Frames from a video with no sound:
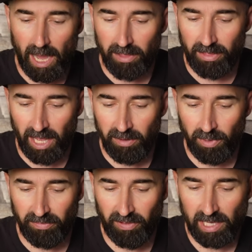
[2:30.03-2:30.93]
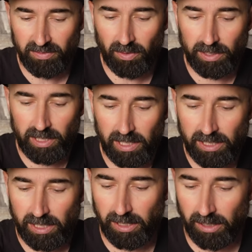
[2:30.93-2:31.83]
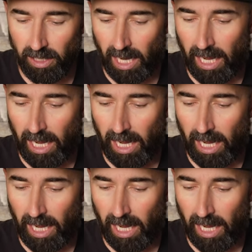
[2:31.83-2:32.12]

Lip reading: Then we fast forward to this year,